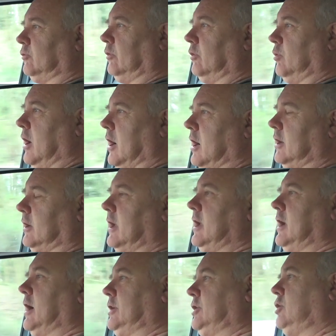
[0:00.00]
all the work,
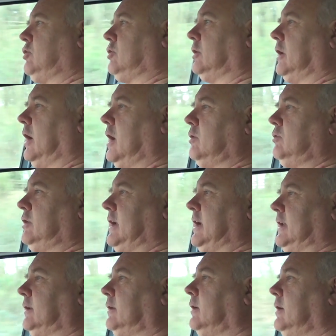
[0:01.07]
and you can load
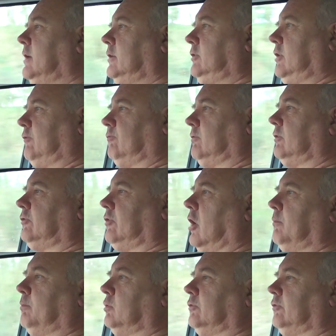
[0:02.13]
in different
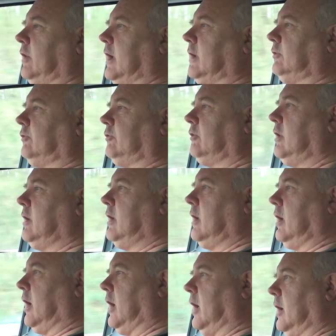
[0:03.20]
sample sets
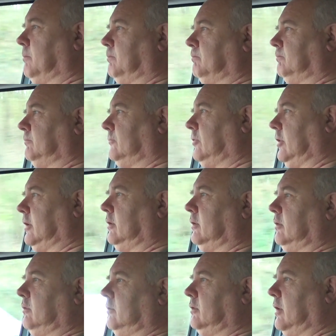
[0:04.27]
to
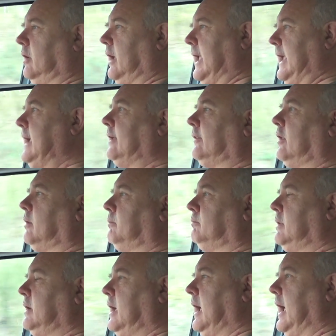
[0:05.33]
hear them
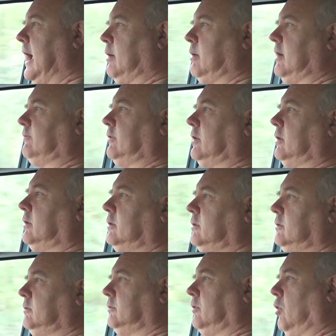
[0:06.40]
however
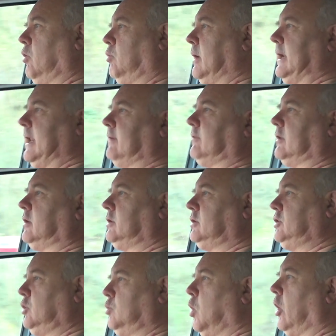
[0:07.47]
or whenever
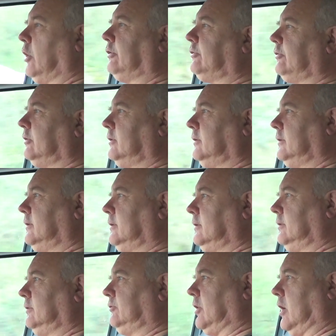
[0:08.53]
you want.
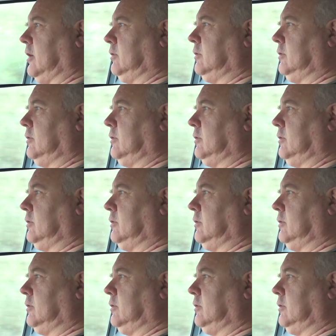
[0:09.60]
So